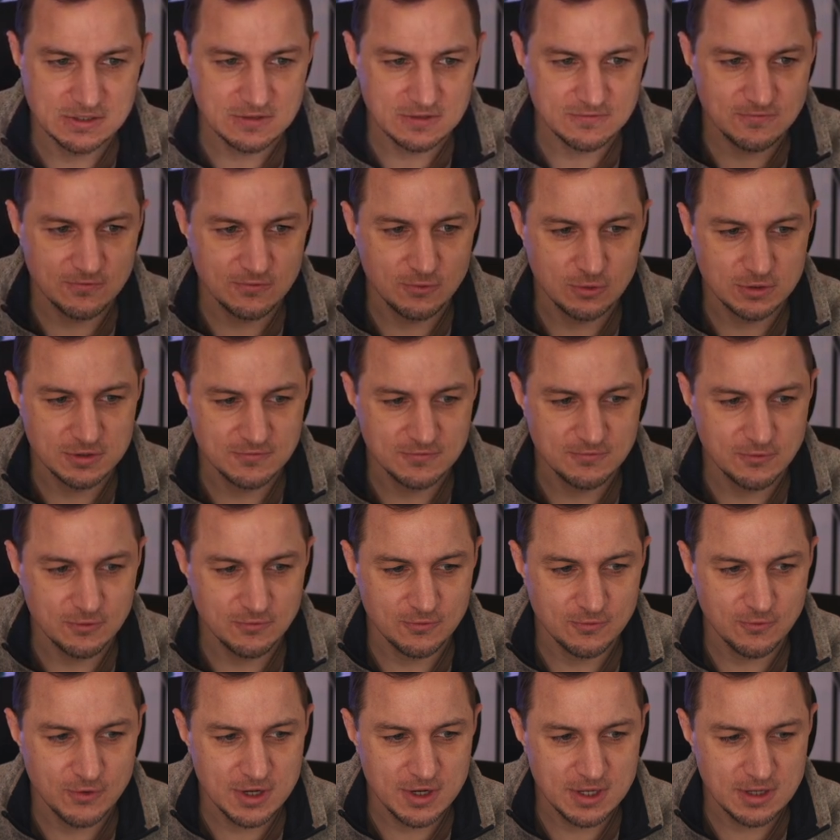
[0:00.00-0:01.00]
not fully for
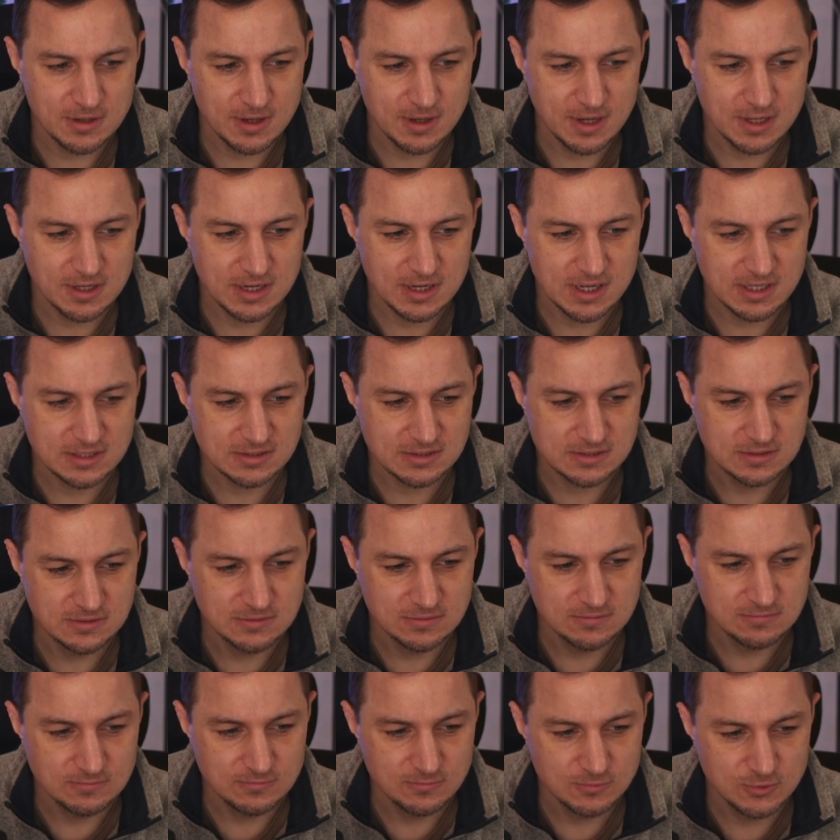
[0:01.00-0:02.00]
free unless
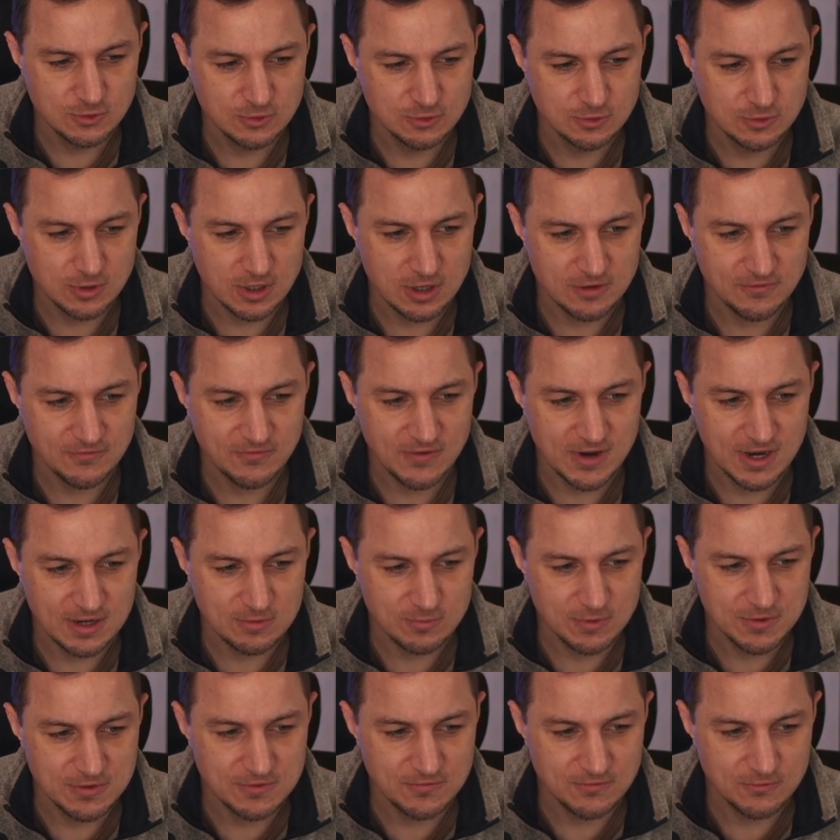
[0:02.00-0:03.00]
you are fine
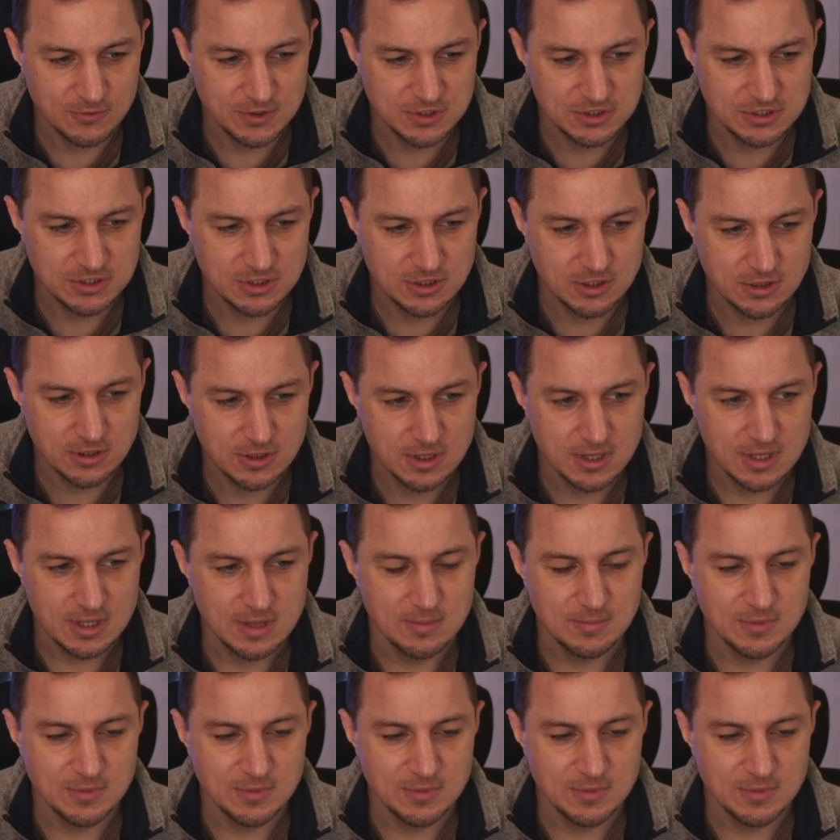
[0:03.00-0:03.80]
with the free tier.